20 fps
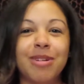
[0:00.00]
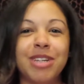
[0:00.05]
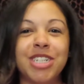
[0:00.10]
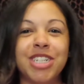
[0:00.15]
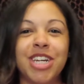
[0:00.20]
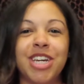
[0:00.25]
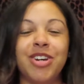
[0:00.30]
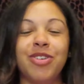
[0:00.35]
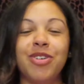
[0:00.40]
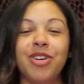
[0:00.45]

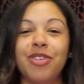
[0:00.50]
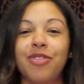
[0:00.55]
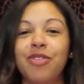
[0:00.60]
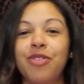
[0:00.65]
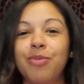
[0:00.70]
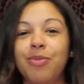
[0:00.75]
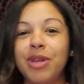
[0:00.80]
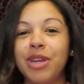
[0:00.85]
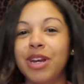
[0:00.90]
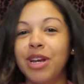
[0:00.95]
channel. If
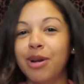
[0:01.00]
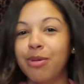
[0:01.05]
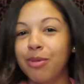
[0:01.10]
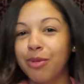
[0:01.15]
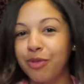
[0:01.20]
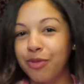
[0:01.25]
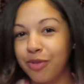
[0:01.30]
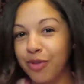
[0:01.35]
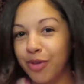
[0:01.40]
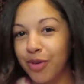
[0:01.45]
you've been here
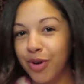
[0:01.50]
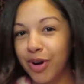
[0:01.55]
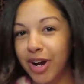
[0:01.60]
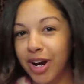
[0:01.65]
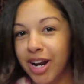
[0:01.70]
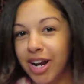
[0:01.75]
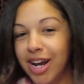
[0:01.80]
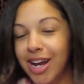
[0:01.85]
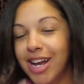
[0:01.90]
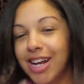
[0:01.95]

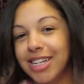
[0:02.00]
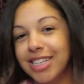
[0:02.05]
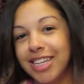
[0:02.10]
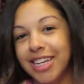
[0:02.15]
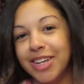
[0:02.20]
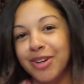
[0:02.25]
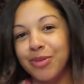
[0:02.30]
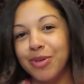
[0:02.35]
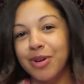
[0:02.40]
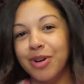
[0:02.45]
before,
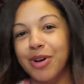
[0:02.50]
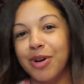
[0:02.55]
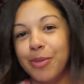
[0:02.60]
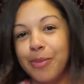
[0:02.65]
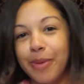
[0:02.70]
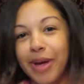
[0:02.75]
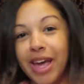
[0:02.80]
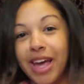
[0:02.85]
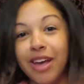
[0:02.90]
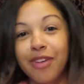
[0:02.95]
then welcome
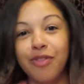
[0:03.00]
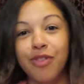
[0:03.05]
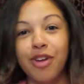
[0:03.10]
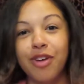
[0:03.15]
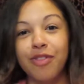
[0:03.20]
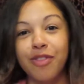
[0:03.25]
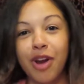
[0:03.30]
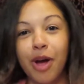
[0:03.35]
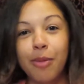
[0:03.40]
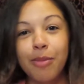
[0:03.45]
back. If you
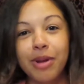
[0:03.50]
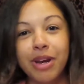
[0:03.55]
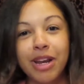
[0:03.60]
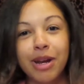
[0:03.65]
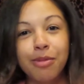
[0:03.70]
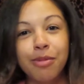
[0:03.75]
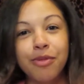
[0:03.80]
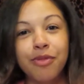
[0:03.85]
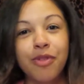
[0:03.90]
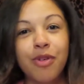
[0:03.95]
have not been
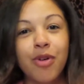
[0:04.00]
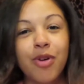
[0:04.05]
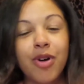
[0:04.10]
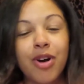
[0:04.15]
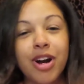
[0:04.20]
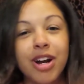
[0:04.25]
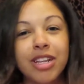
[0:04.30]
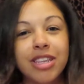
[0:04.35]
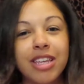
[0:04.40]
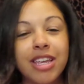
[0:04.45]
here
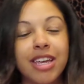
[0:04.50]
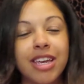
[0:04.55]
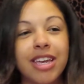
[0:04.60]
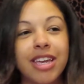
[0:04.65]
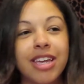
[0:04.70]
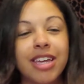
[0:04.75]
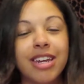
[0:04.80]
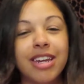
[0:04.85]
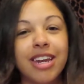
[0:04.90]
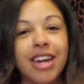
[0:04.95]
before,
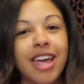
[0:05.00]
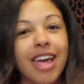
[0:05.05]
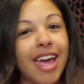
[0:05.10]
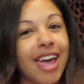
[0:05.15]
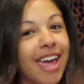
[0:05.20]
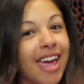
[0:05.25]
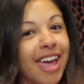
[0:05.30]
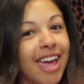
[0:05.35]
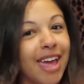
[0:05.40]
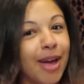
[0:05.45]
then
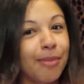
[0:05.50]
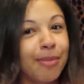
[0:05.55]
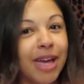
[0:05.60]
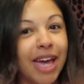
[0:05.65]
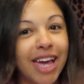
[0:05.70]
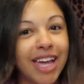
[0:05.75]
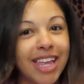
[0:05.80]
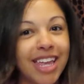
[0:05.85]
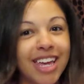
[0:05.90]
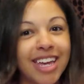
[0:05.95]
hey, I'm
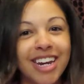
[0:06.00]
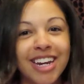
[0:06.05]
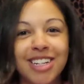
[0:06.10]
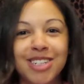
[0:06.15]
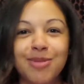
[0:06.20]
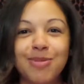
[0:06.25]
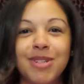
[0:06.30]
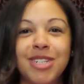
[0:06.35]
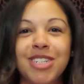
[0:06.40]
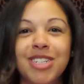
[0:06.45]
Kayla,
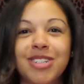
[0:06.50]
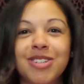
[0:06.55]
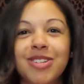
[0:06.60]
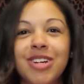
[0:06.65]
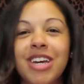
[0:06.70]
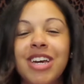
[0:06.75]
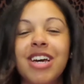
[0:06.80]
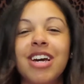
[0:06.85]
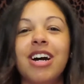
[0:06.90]
nice to meet you.